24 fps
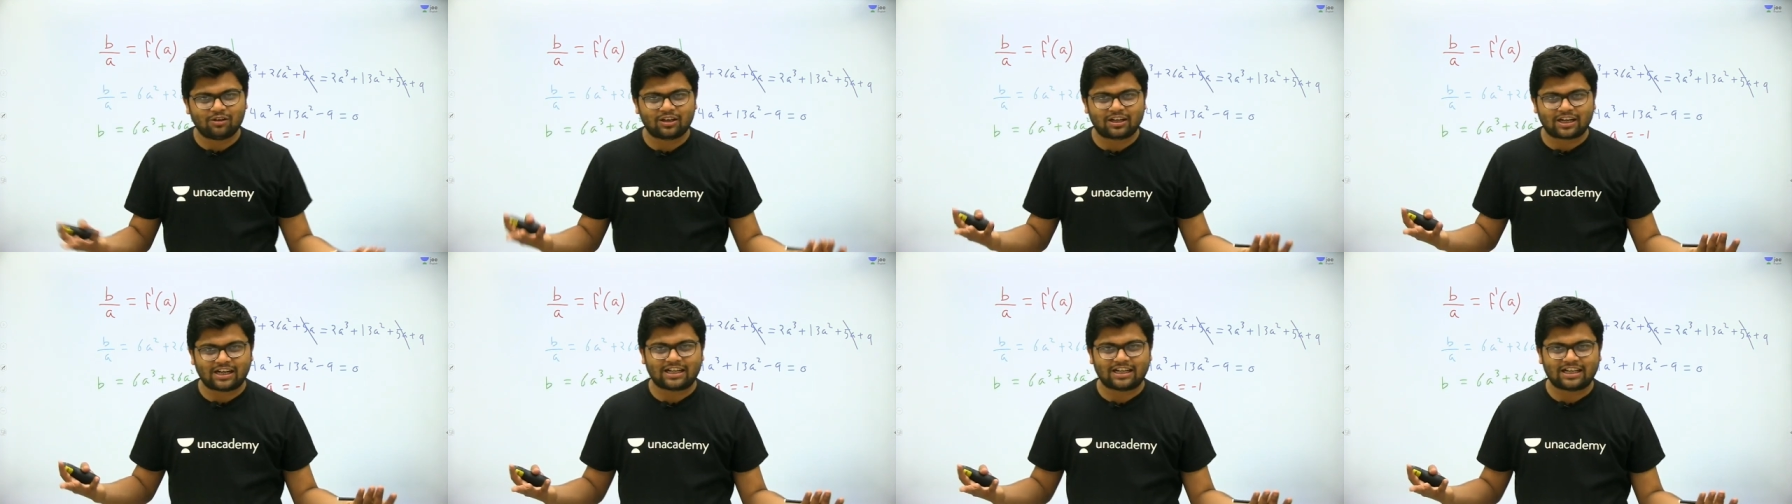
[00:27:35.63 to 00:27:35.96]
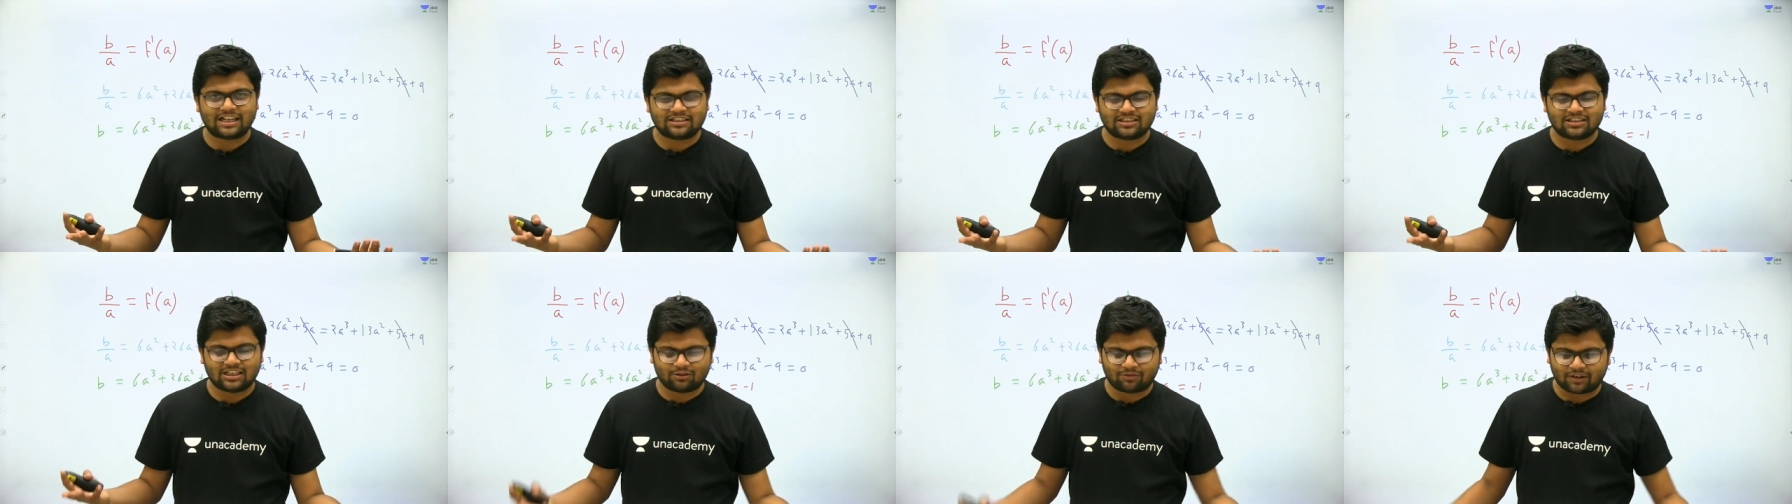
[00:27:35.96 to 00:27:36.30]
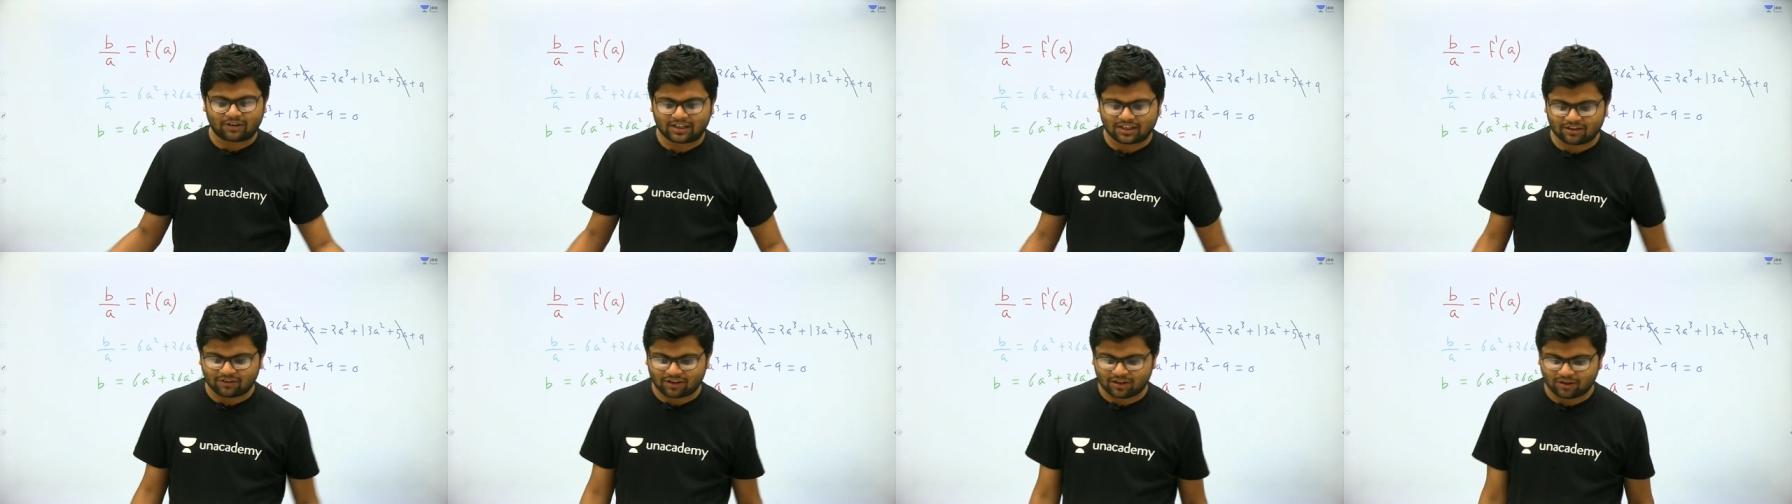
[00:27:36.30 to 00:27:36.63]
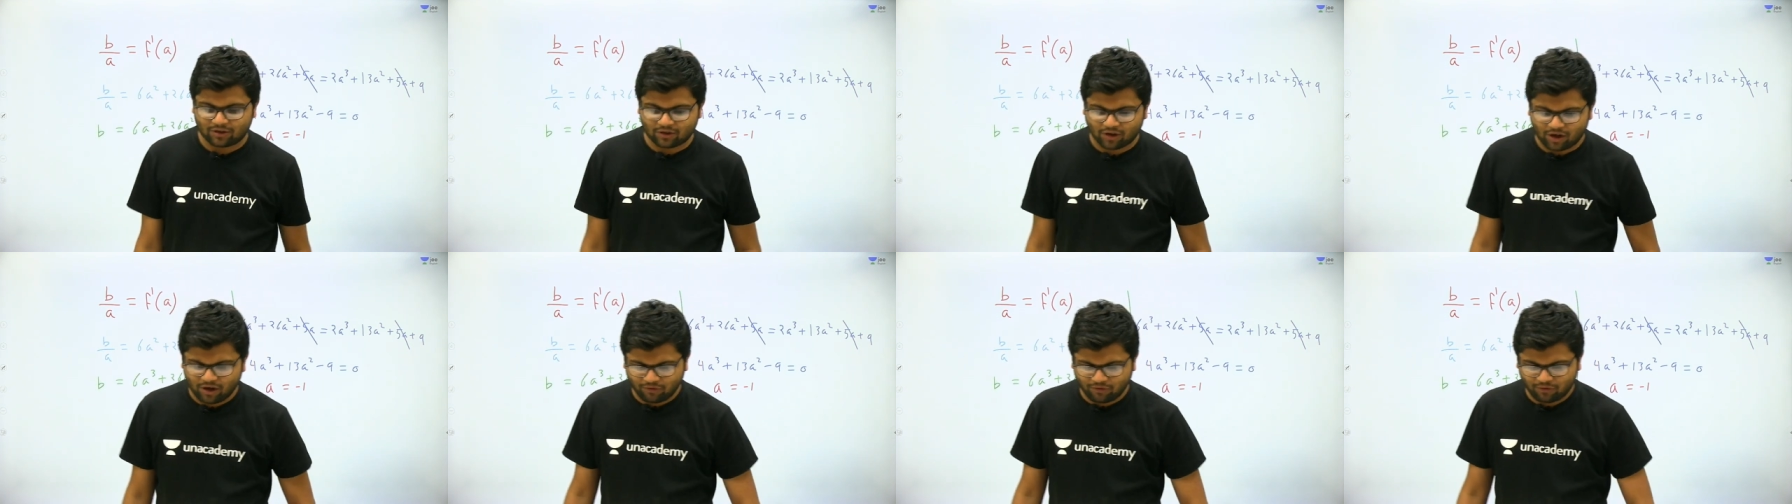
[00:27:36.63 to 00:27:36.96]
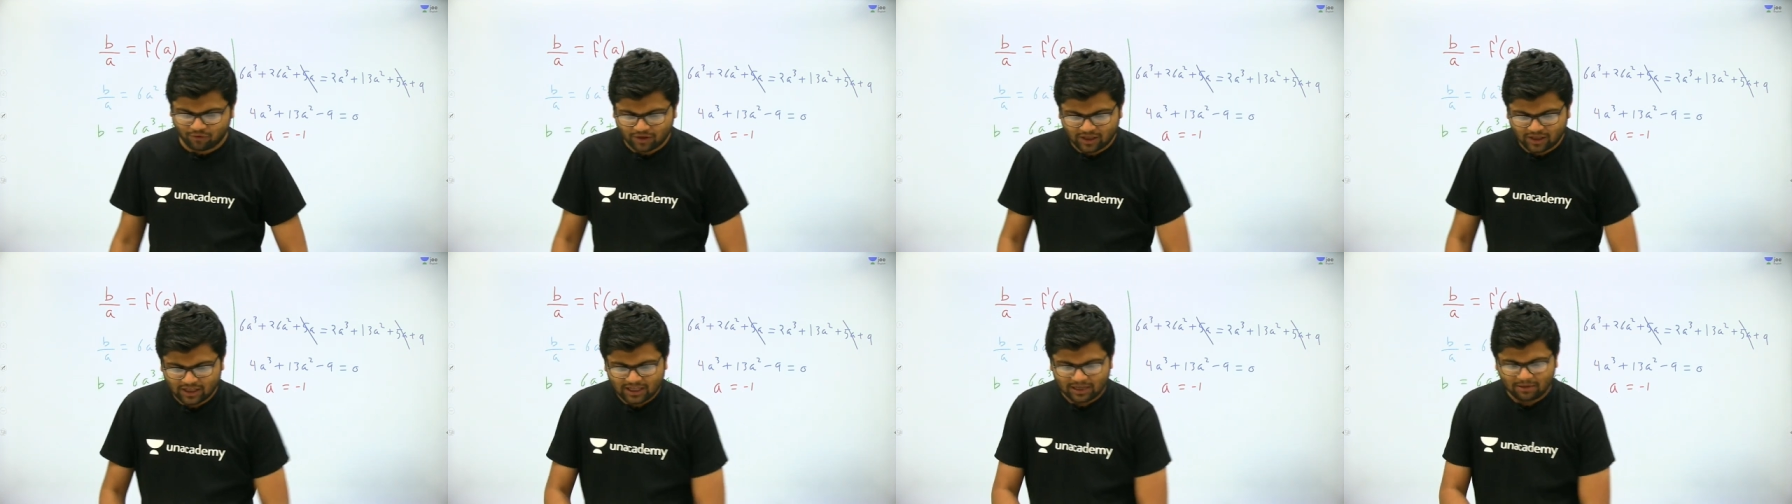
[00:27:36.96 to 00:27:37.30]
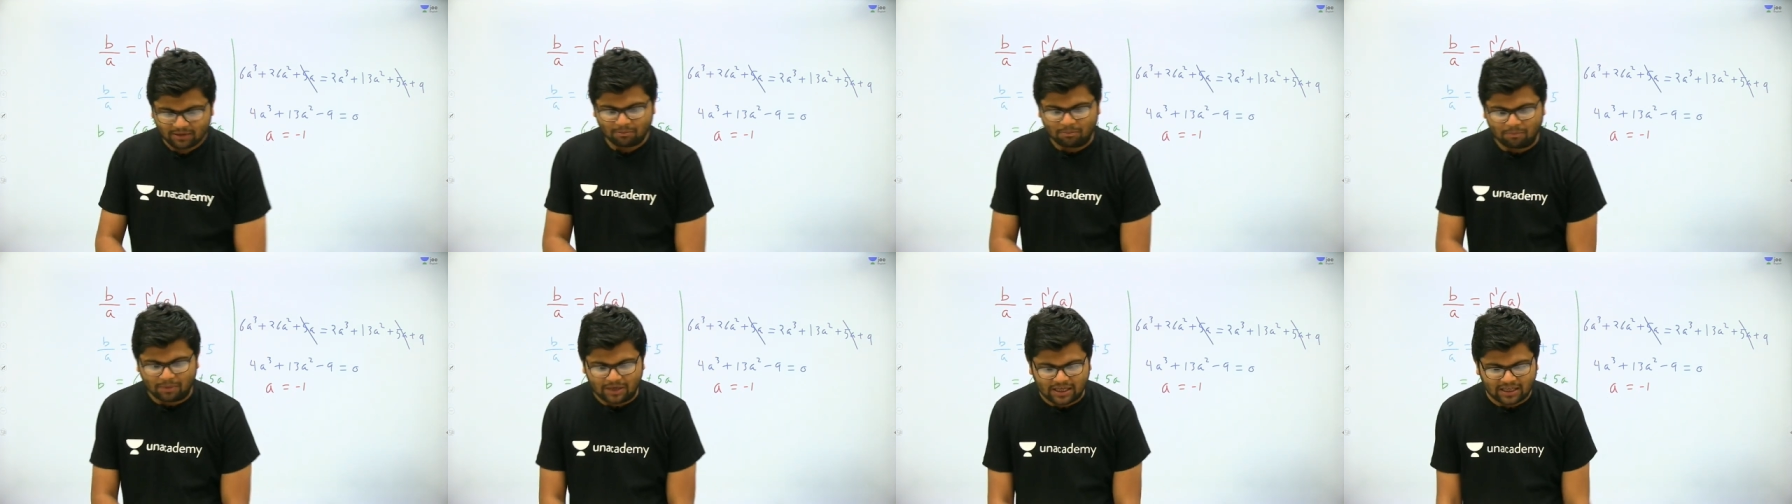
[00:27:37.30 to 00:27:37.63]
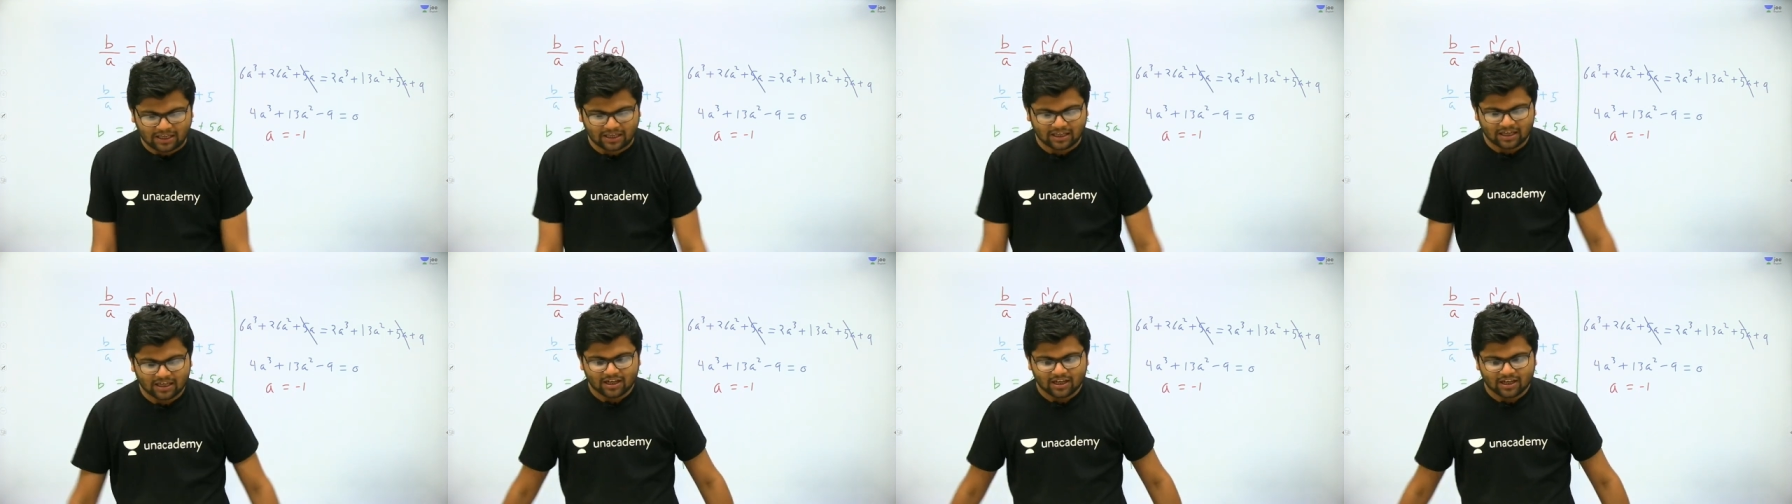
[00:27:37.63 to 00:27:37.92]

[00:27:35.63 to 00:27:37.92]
we can easily find the value of b.